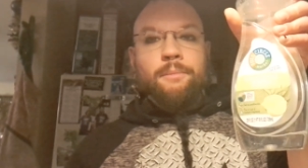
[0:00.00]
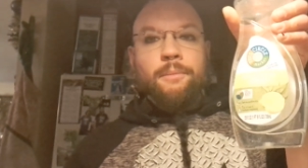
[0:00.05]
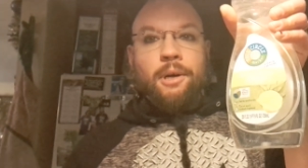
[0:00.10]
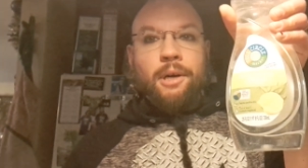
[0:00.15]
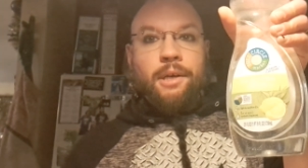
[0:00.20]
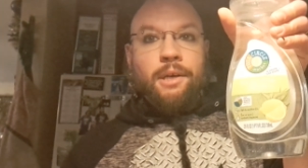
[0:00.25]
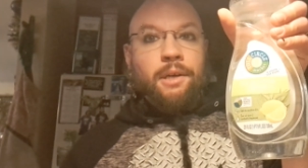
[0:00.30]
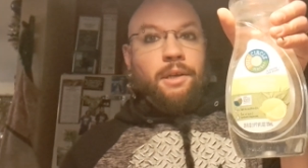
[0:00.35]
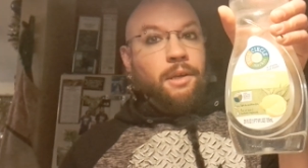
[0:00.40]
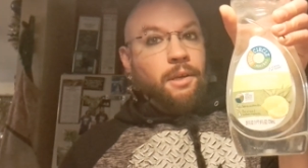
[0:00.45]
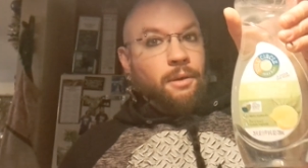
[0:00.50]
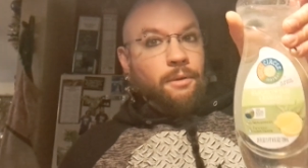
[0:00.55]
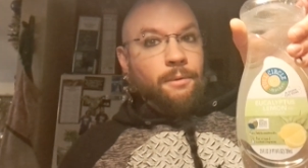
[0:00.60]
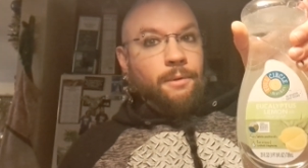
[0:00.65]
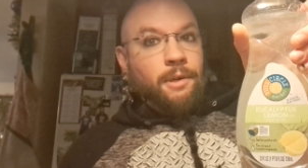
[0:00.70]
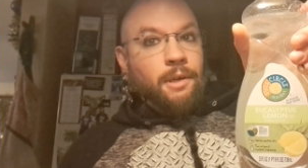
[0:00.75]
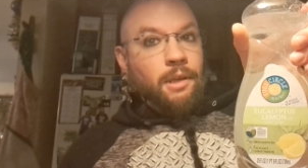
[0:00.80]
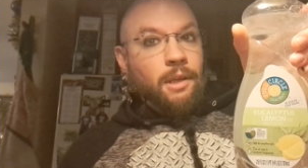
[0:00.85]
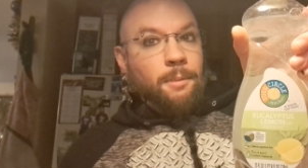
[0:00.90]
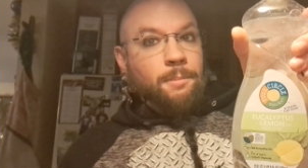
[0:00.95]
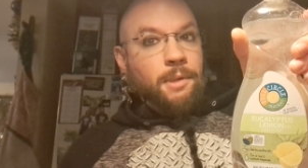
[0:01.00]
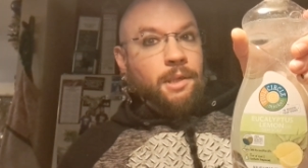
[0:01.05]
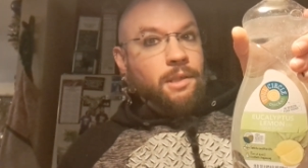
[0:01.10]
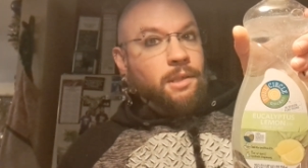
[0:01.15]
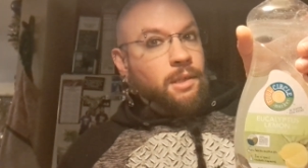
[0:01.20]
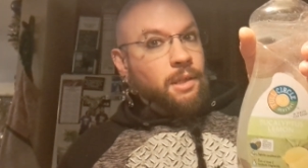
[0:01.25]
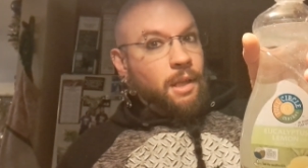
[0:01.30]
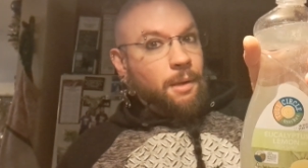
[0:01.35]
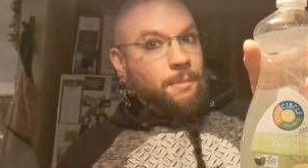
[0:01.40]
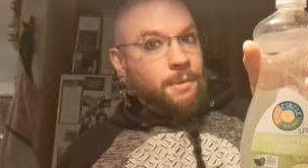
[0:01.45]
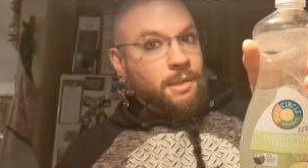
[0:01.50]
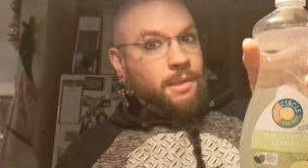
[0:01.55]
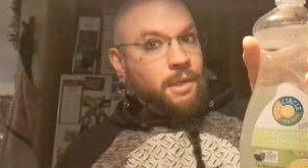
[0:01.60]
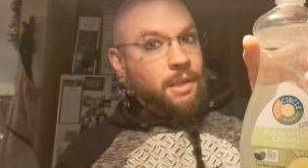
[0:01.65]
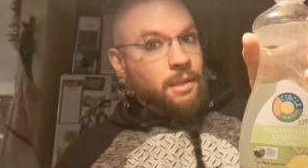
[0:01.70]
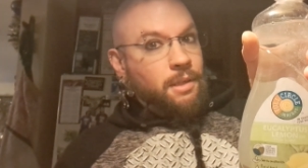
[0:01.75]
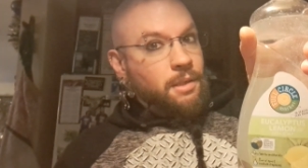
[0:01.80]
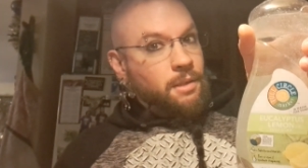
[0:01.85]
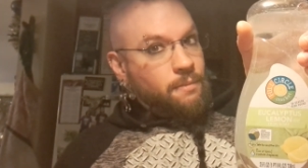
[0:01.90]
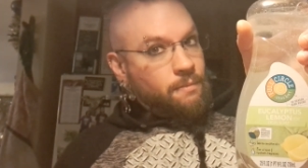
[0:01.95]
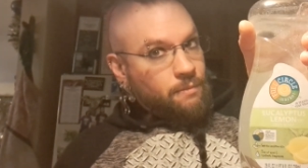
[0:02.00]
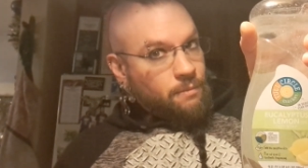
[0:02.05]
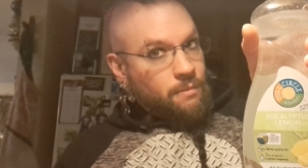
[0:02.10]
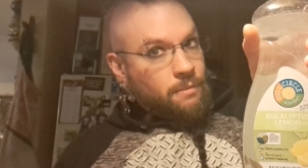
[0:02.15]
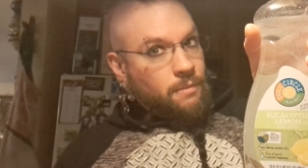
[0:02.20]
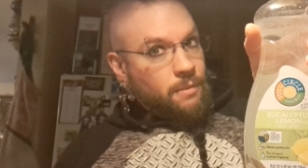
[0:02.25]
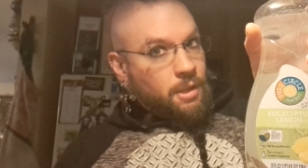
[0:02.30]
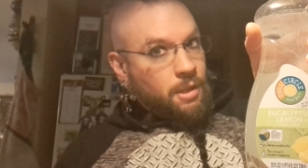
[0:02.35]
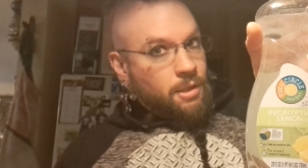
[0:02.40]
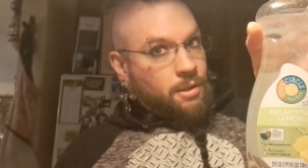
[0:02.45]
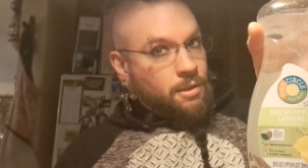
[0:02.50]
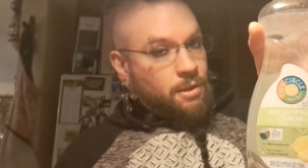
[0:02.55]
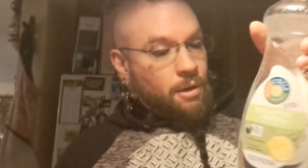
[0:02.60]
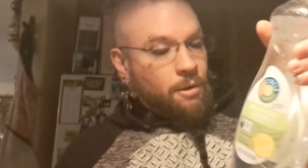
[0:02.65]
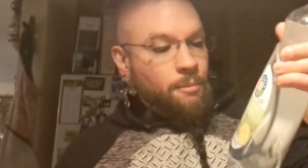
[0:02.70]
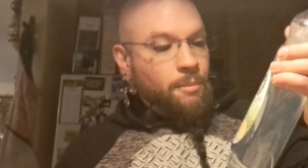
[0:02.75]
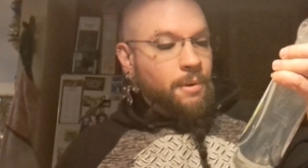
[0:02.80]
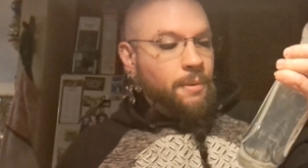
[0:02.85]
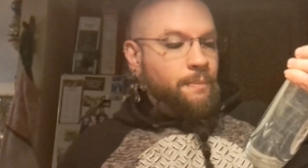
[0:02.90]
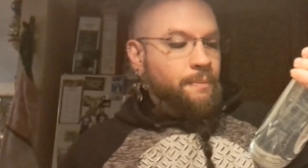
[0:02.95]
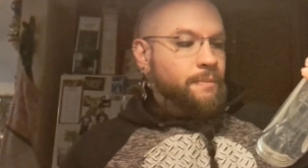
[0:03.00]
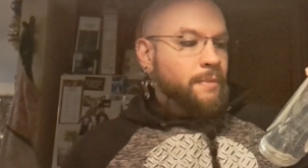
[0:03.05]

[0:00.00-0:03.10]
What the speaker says: Market Eucalyptus Lemon Scent Dish Soap.